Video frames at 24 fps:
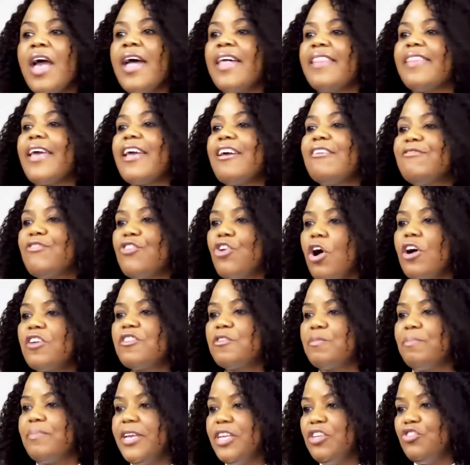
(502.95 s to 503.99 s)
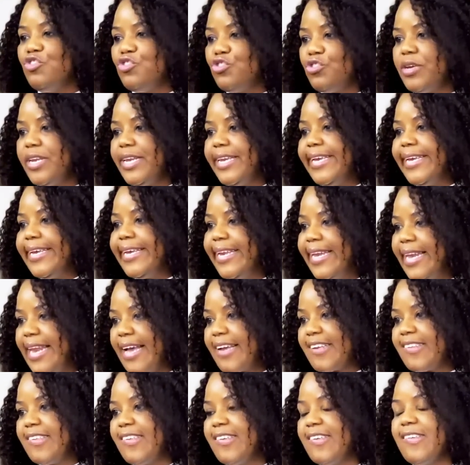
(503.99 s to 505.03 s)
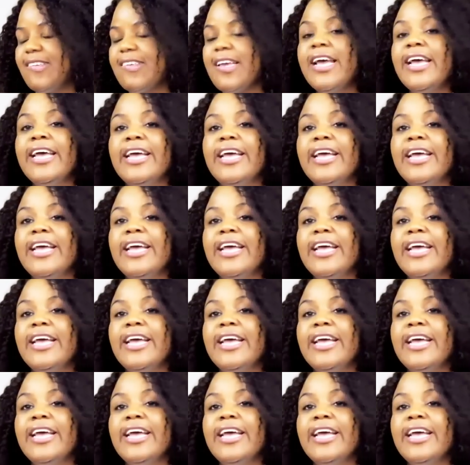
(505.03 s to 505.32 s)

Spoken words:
they have not been duly elected